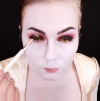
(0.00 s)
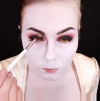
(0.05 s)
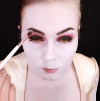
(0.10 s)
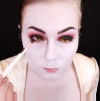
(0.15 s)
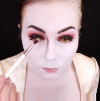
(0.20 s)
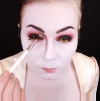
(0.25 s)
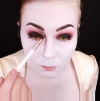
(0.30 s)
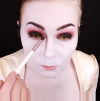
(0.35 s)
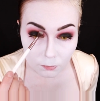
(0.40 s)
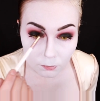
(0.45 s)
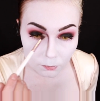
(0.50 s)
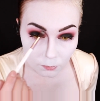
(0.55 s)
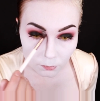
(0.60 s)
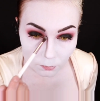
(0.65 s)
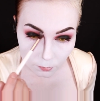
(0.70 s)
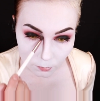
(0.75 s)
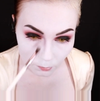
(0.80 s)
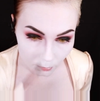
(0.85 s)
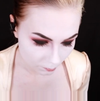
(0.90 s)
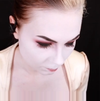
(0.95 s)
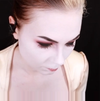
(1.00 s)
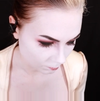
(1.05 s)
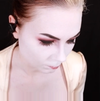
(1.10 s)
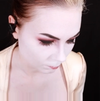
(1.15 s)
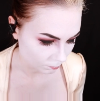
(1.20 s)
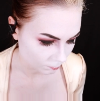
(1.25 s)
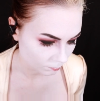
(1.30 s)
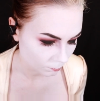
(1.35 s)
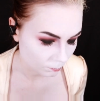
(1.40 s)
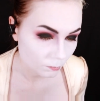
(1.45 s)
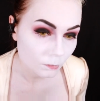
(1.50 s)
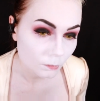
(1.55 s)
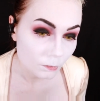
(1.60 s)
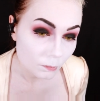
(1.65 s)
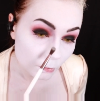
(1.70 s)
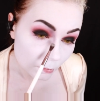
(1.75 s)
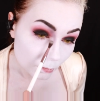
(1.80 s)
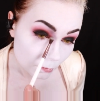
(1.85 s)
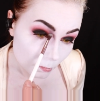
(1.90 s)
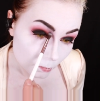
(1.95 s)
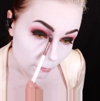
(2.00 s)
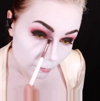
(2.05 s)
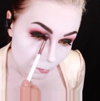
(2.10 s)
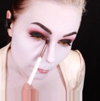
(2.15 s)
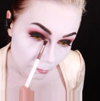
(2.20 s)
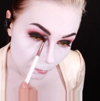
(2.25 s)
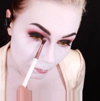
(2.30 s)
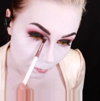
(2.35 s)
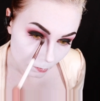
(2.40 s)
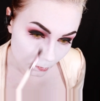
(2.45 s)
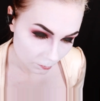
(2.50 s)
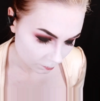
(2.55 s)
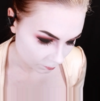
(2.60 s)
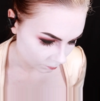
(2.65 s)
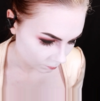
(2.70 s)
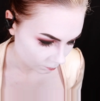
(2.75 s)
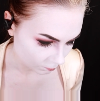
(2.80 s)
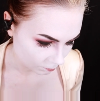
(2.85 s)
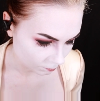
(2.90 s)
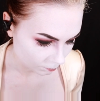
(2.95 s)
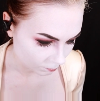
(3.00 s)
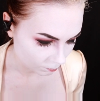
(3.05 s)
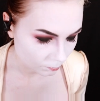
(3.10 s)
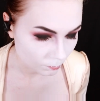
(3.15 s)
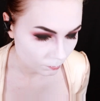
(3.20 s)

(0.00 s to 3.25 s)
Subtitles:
as a like those old